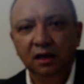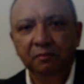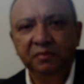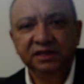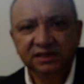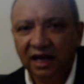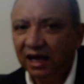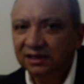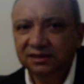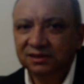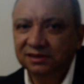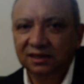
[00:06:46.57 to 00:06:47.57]

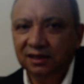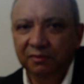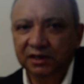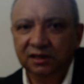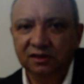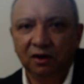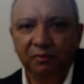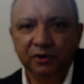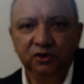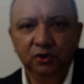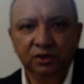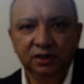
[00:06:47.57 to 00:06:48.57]
Besides the limited
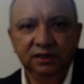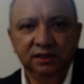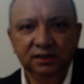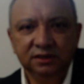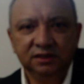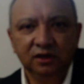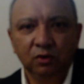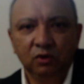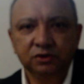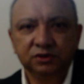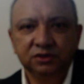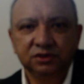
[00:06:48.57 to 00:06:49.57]
opportunities, there
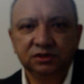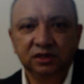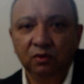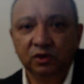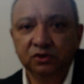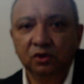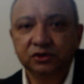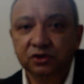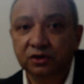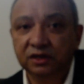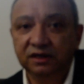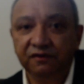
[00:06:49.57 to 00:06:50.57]
was also
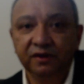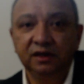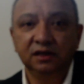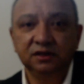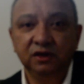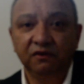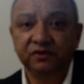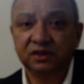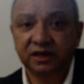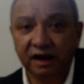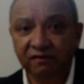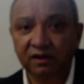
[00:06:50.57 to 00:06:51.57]
the difficulty of
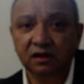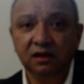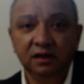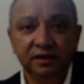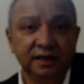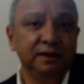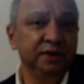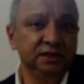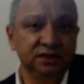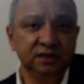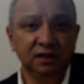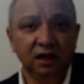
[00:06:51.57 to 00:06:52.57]
travel that I
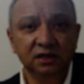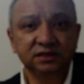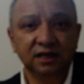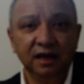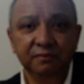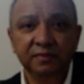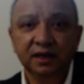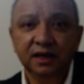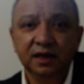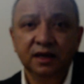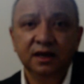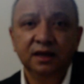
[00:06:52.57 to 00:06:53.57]
mentioned the last time
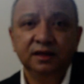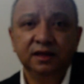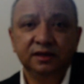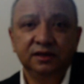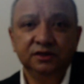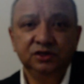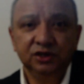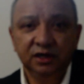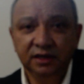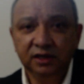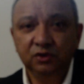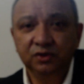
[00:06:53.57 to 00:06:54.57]
that the
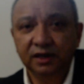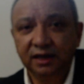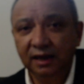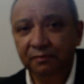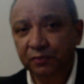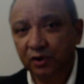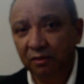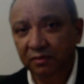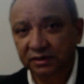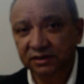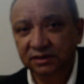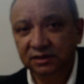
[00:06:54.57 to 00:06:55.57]
journey to the Cape
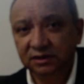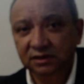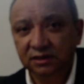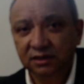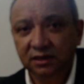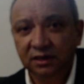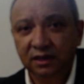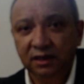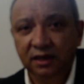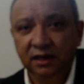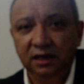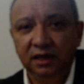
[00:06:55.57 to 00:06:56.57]
promised.
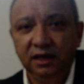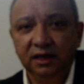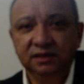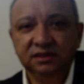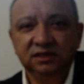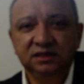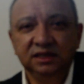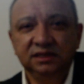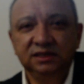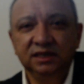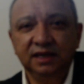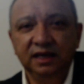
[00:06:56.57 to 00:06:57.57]
In
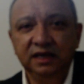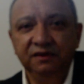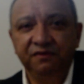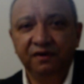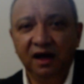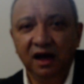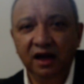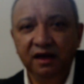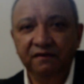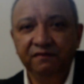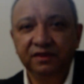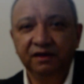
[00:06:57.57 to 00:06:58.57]

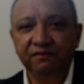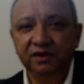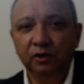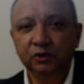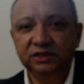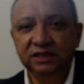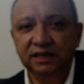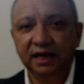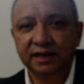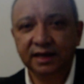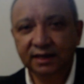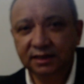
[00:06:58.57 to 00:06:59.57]
1685, the VOC
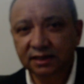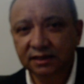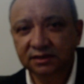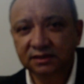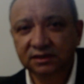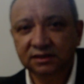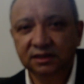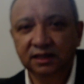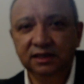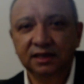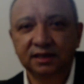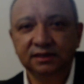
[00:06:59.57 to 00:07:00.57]
directors, the
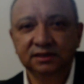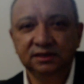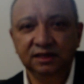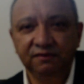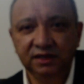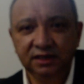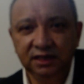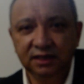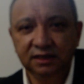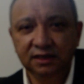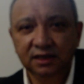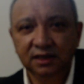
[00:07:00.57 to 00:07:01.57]
year in 17,